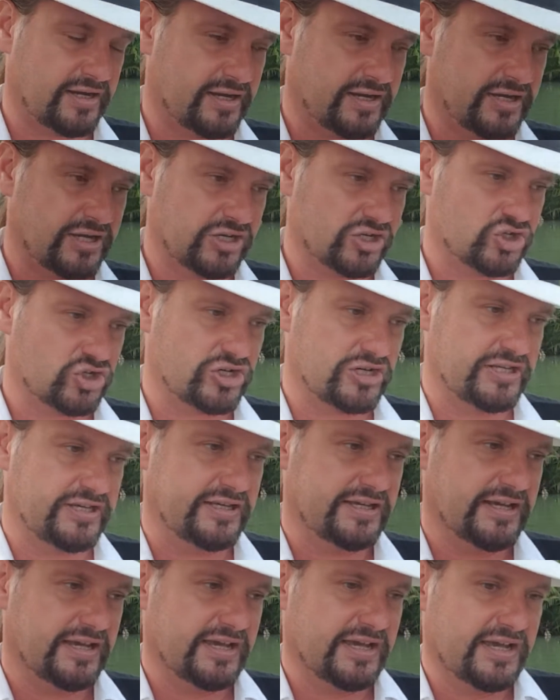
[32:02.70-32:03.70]
actually
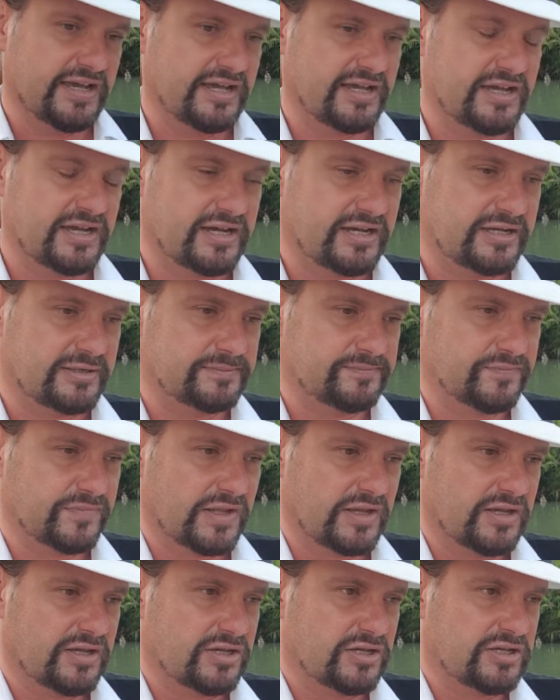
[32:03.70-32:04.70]

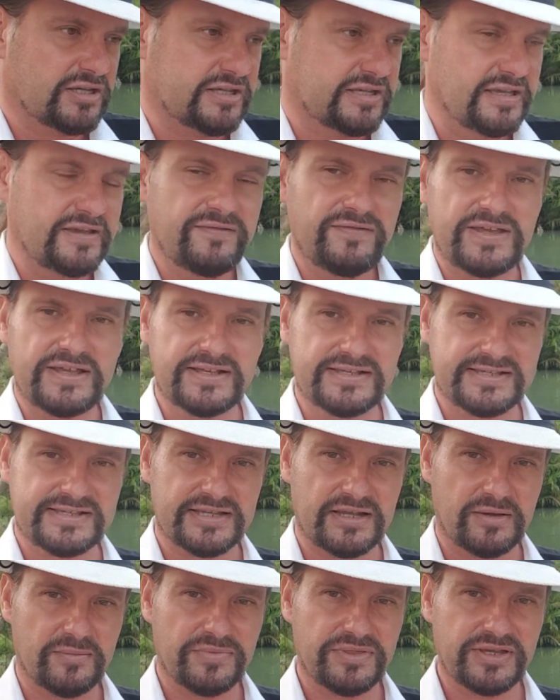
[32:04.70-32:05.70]
giving
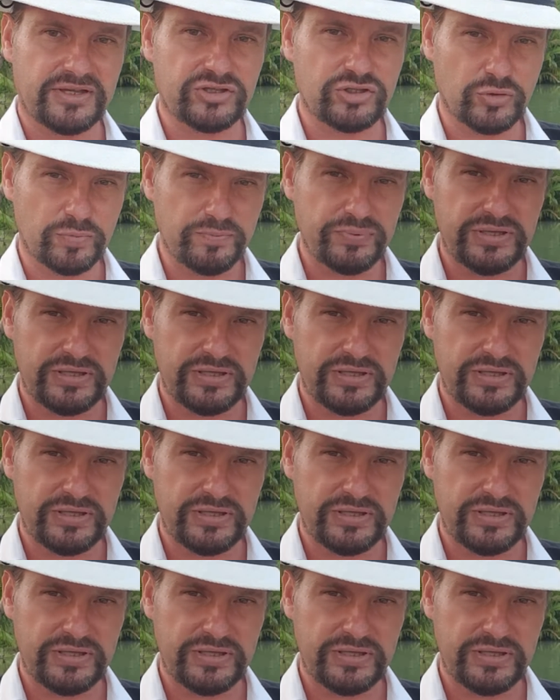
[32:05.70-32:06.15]
something to